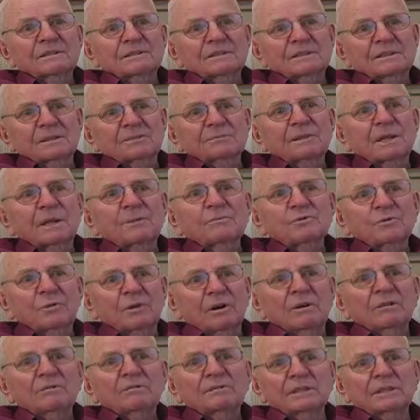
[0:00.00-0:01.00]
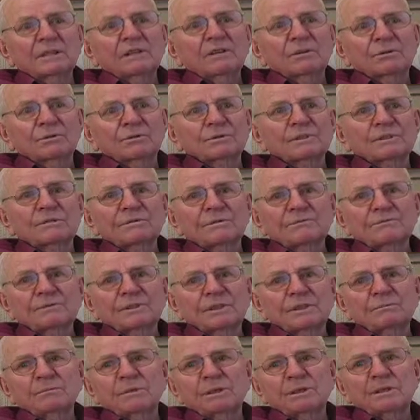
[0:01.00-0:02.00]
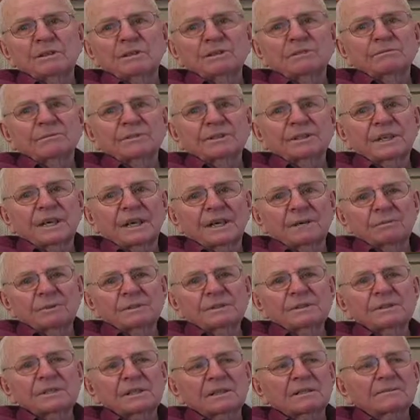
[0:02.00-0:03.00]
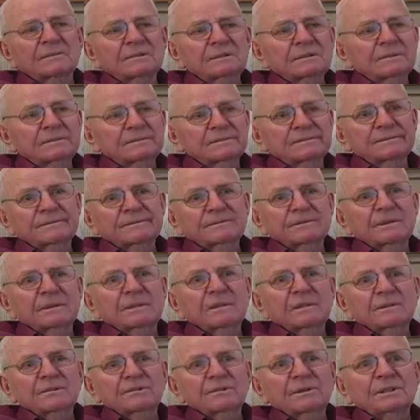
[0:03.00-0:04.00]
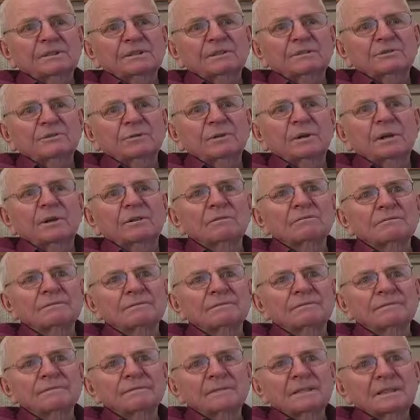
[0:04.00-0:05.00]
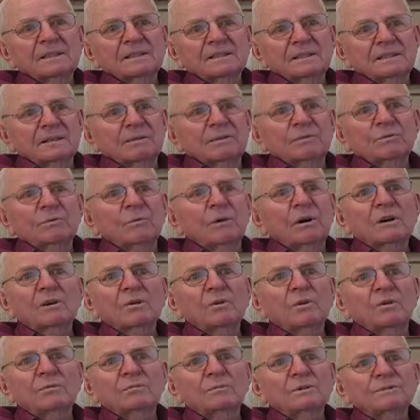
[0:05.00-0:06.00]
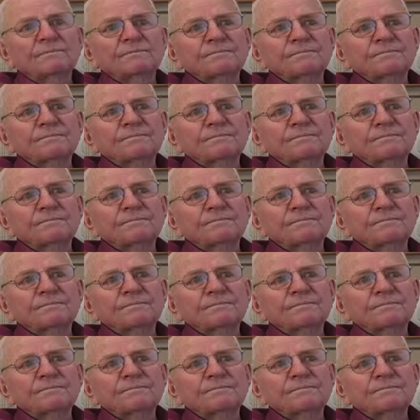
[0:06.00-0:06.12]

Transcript: Sometime 12 when I closed. If there was anybody looking for cabins, I would wait till 12, and then I would walk home.